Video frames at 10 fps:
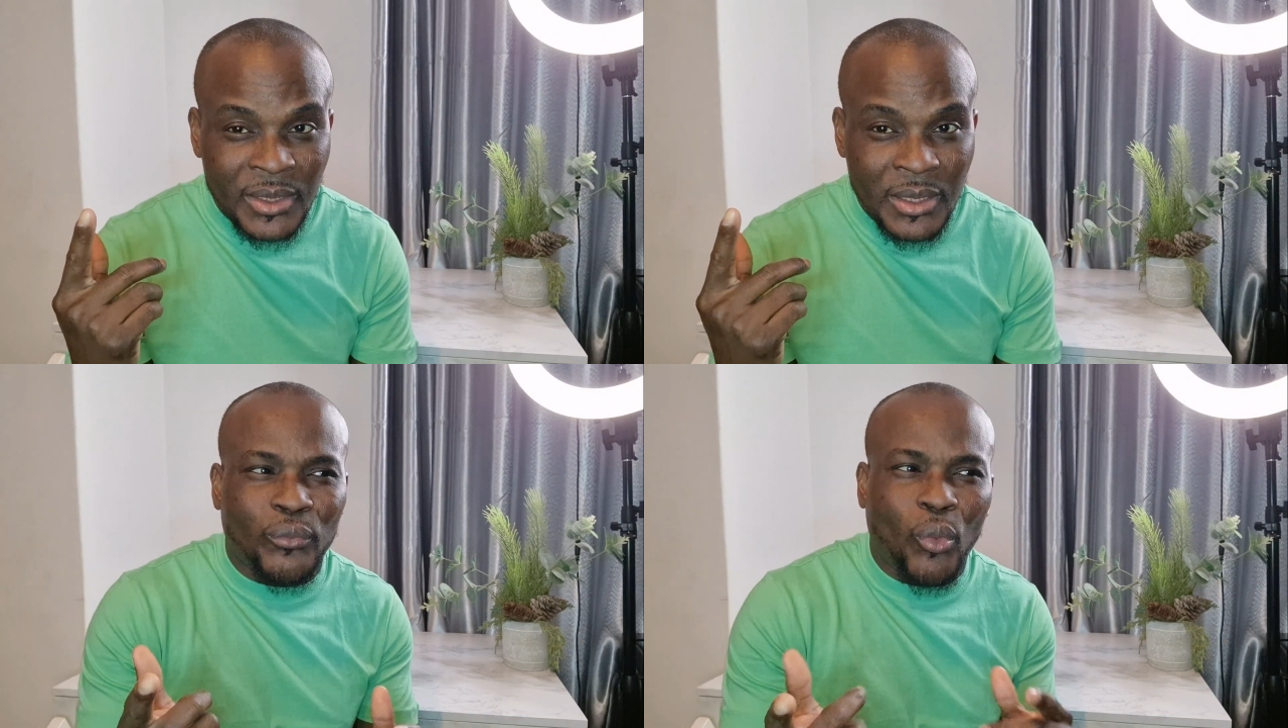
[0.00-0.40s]

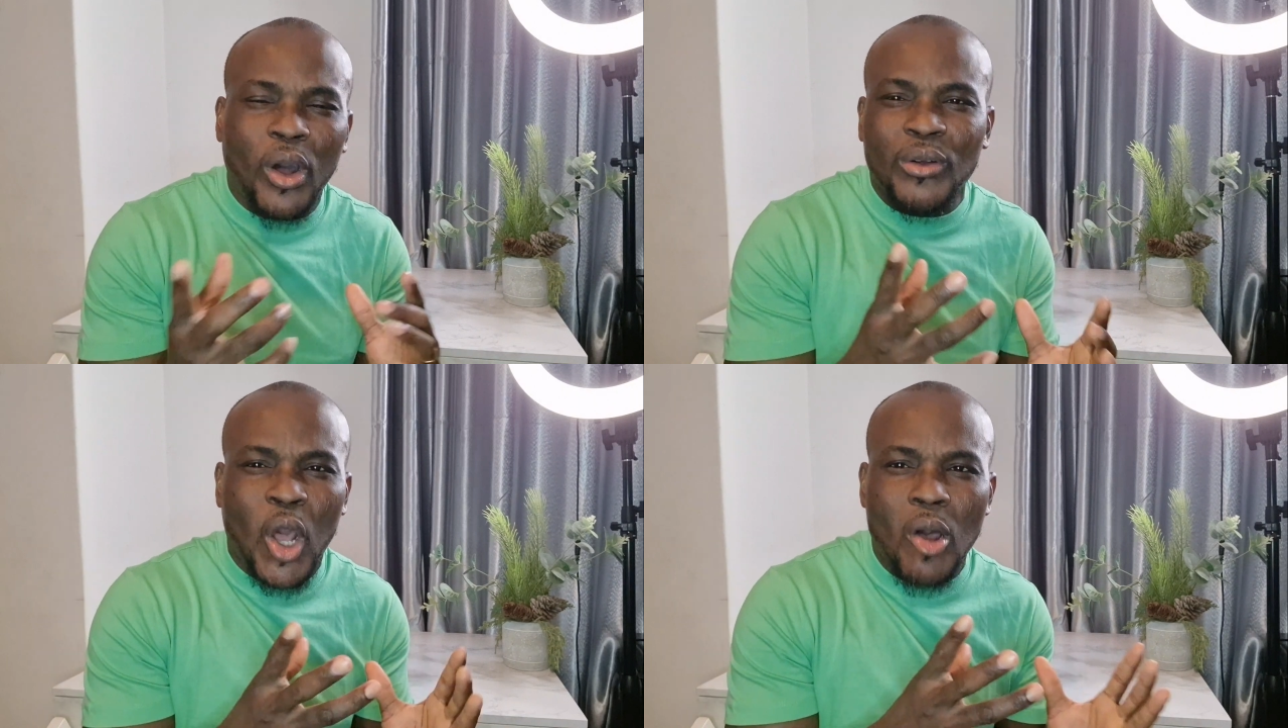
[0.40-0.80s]
If
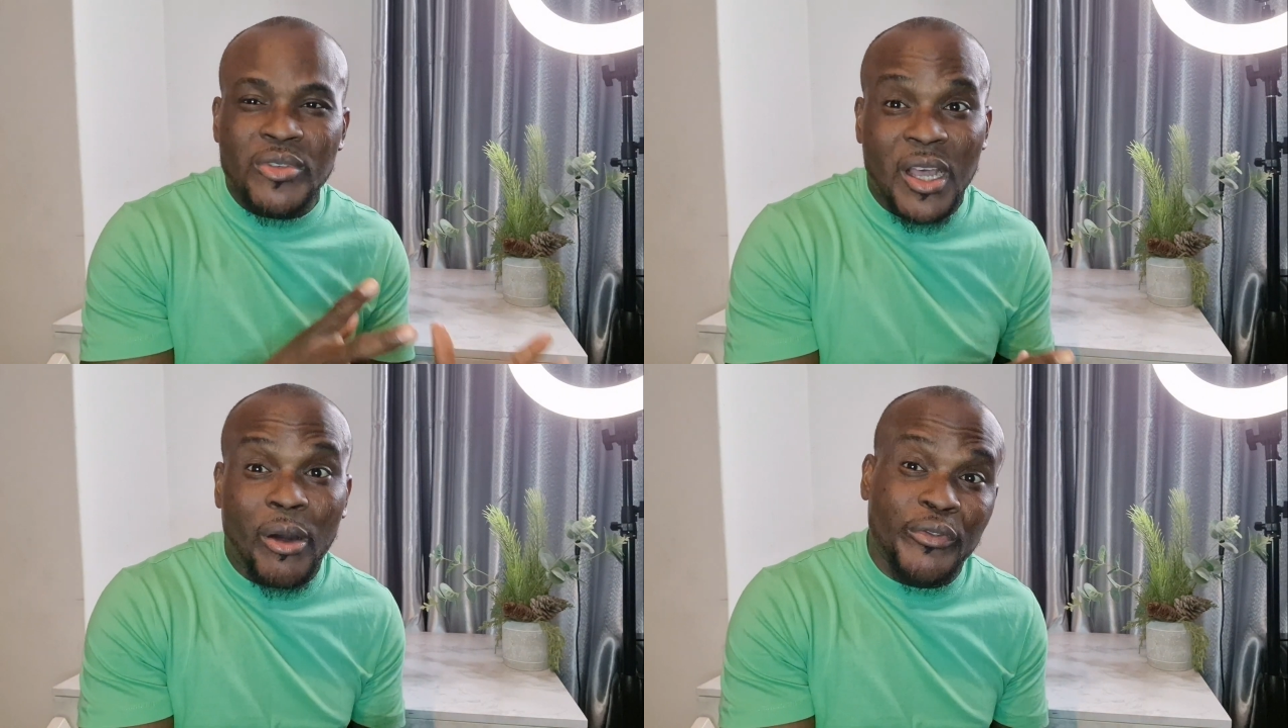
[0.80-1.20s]
what
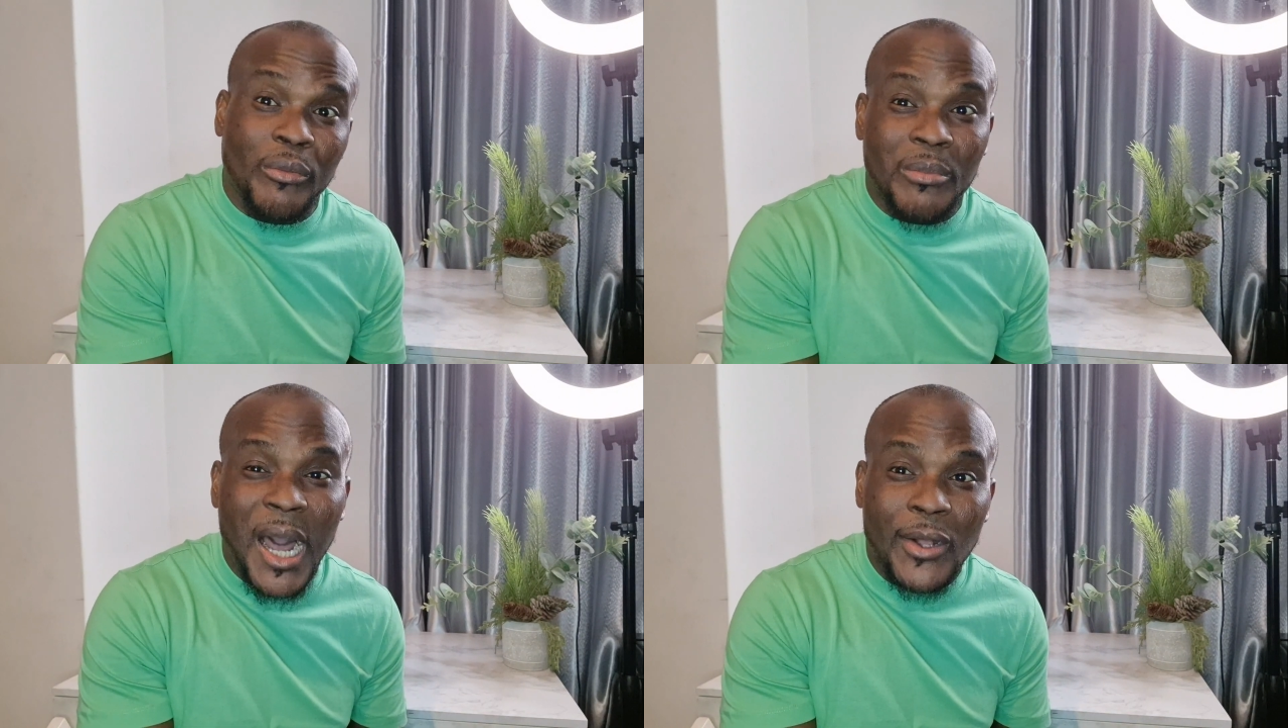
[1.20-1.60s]
comes out of
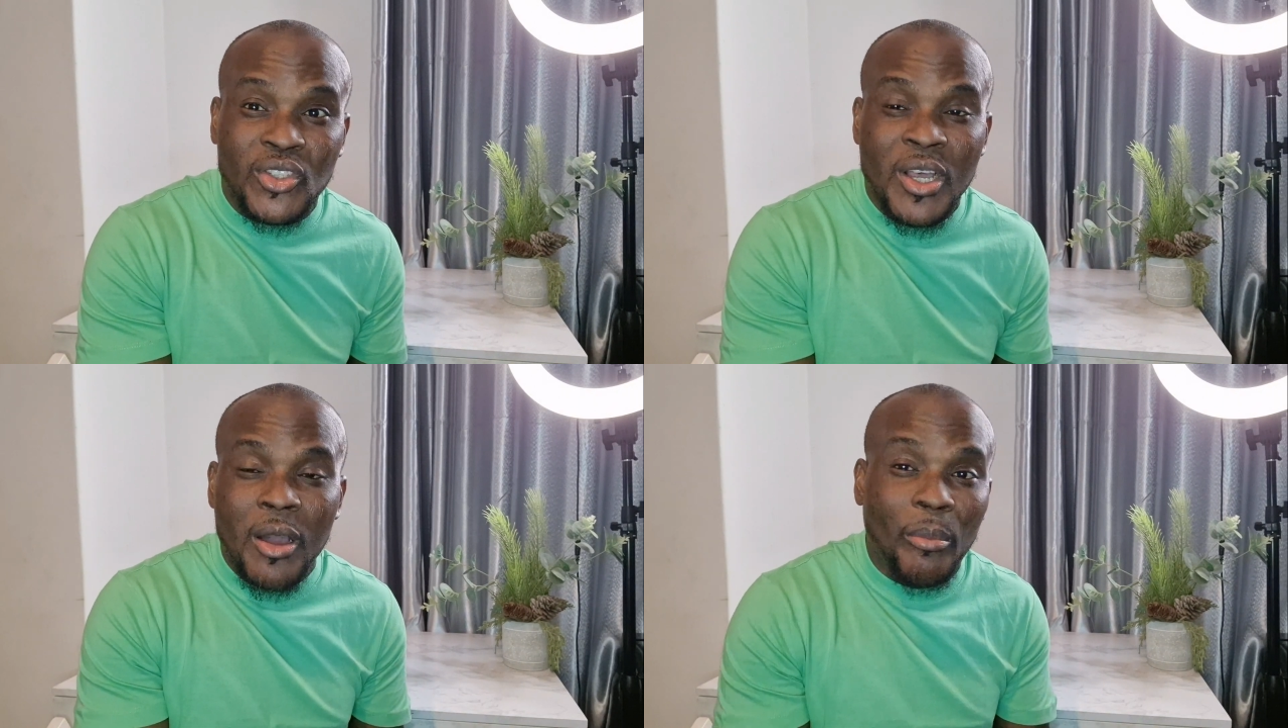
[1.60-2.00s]
your
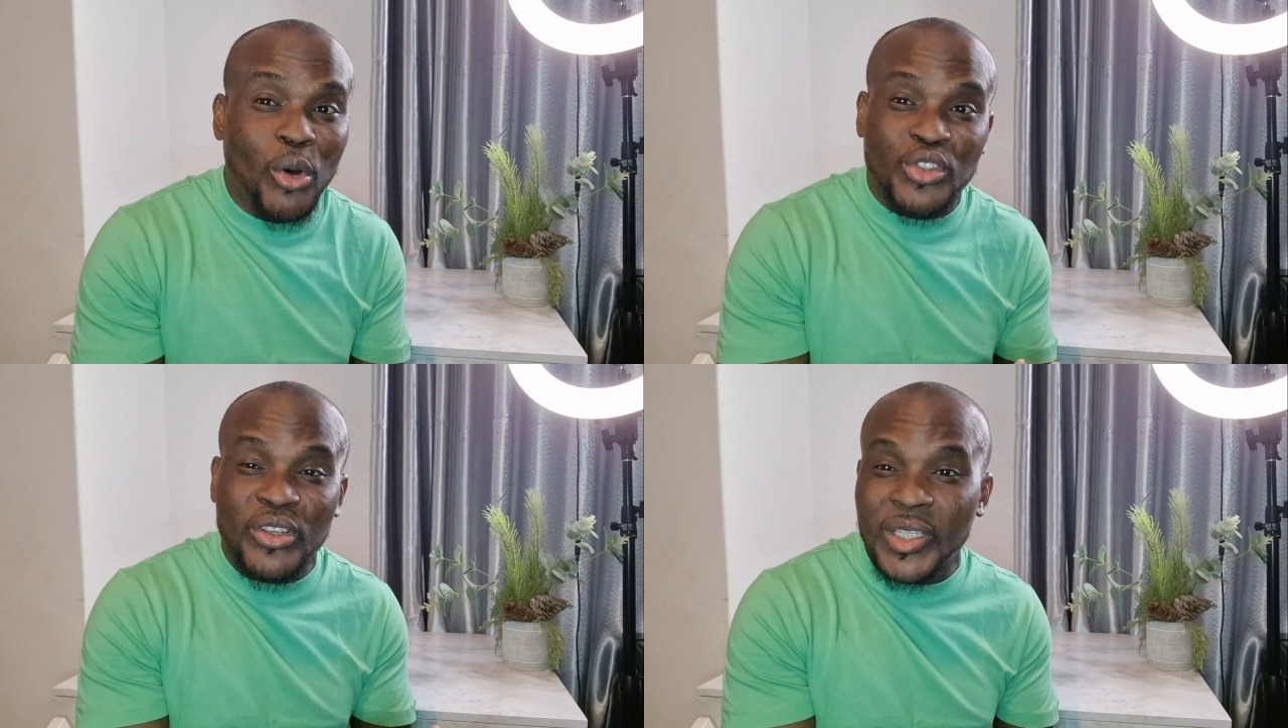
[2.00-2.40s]
mouth
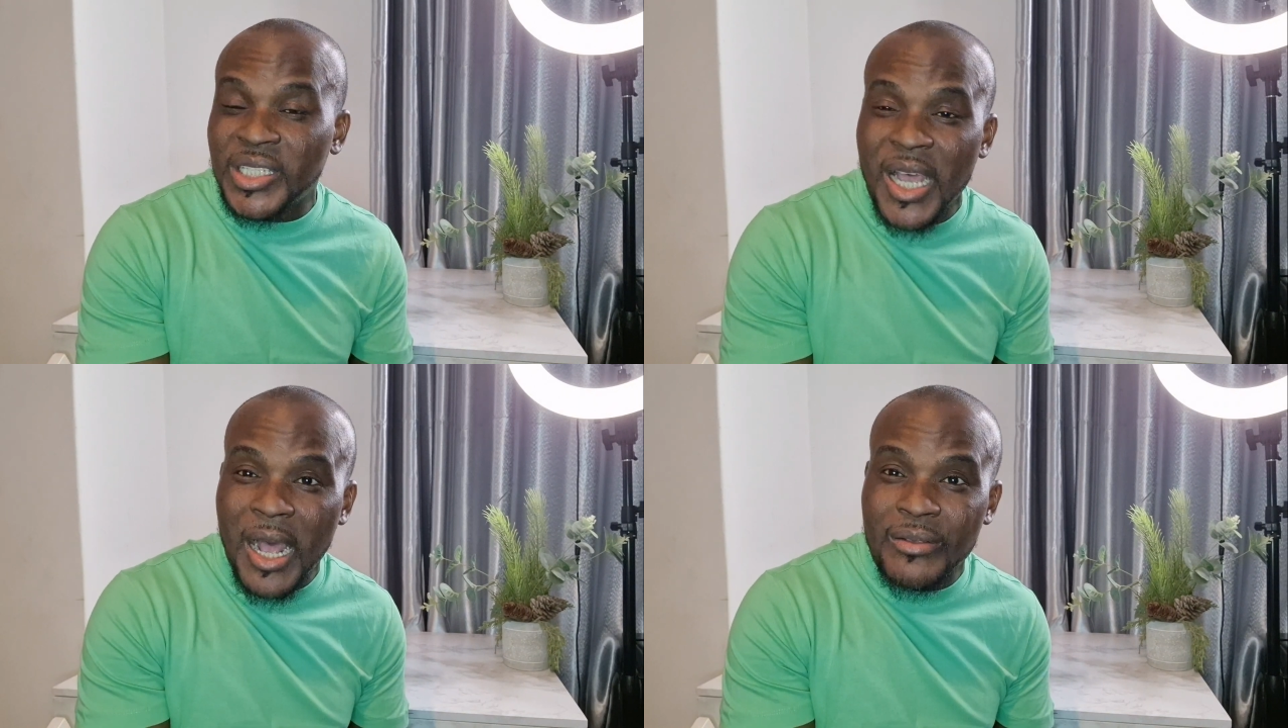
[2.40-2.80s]
most of
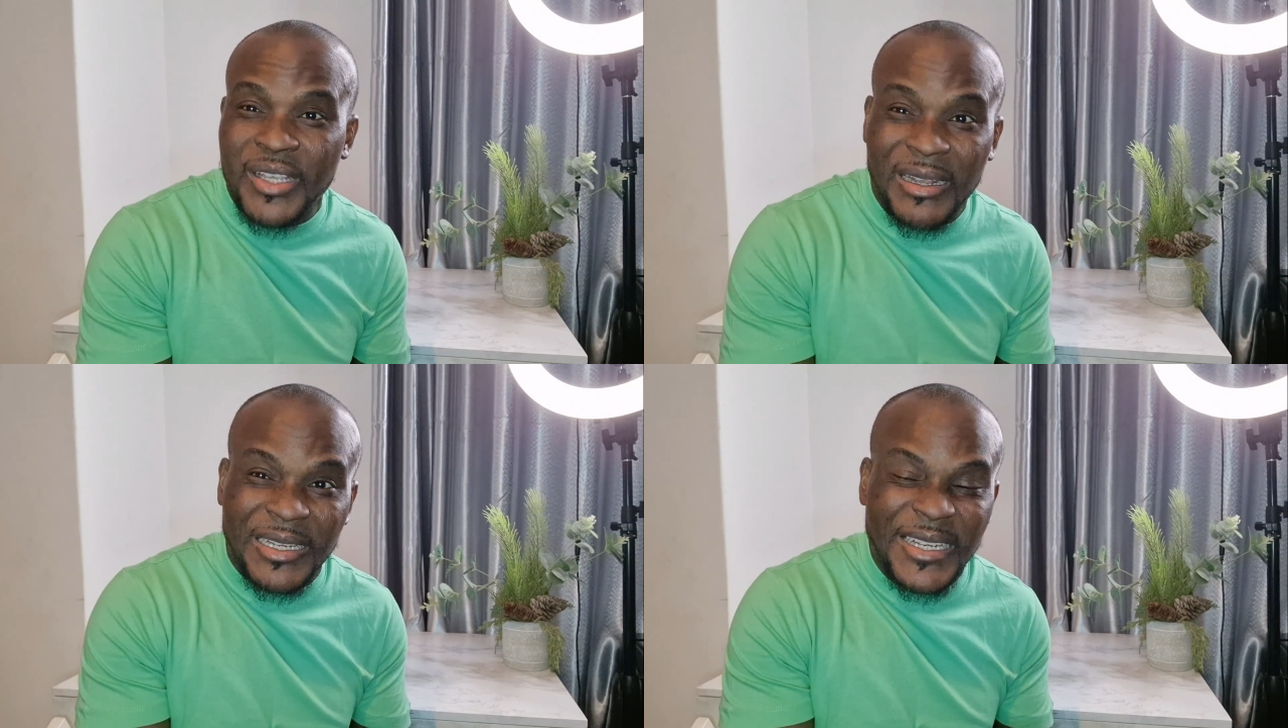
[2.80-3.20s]
the
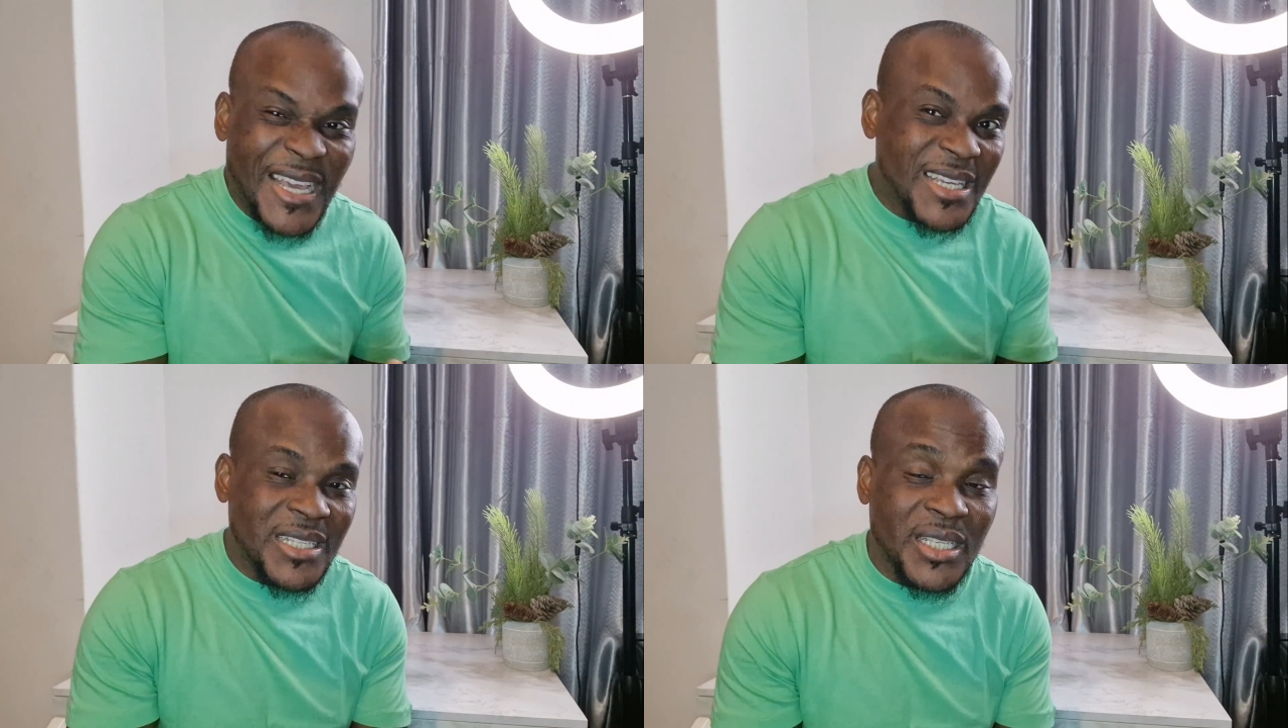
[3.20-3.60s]
times are
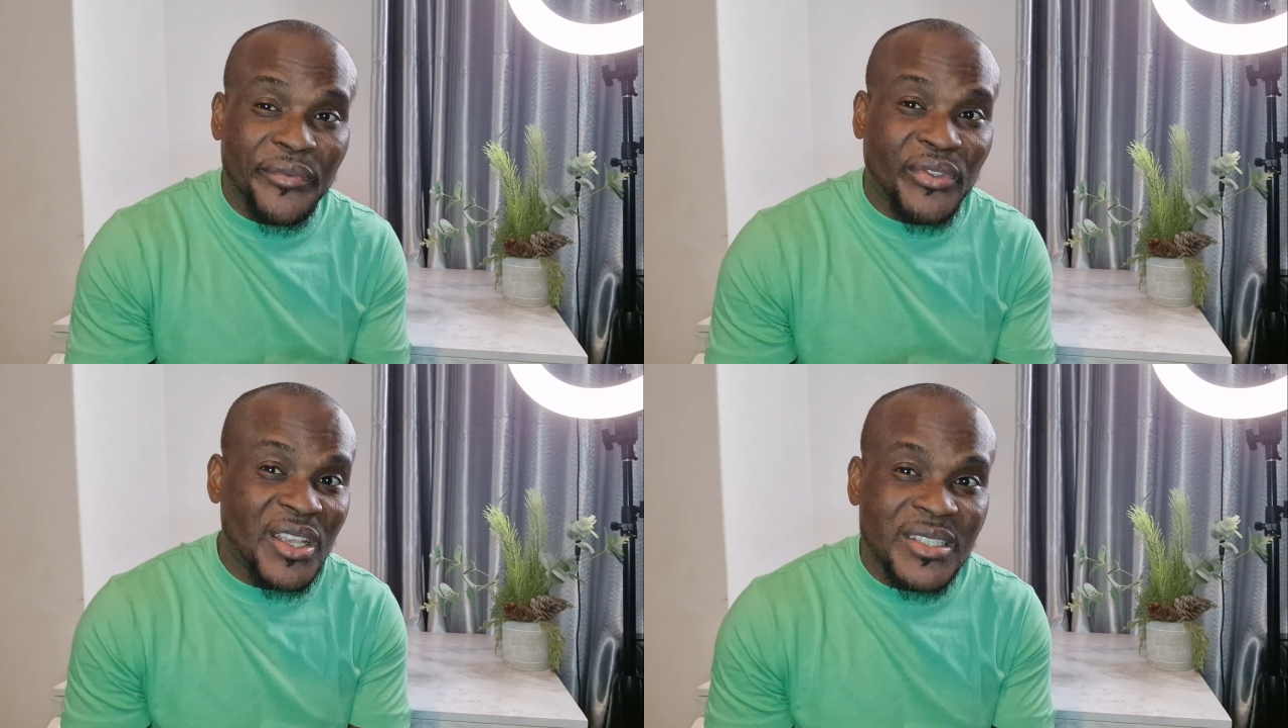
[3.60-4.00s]

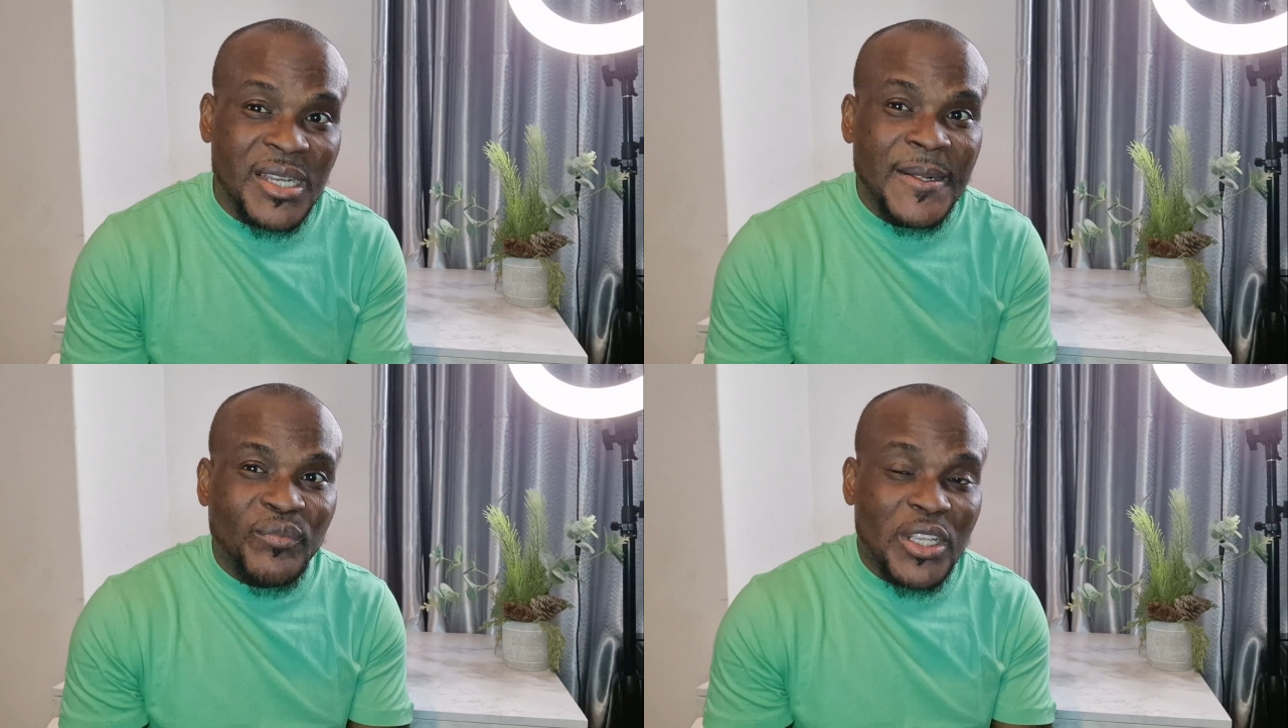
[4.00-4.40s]
negative things,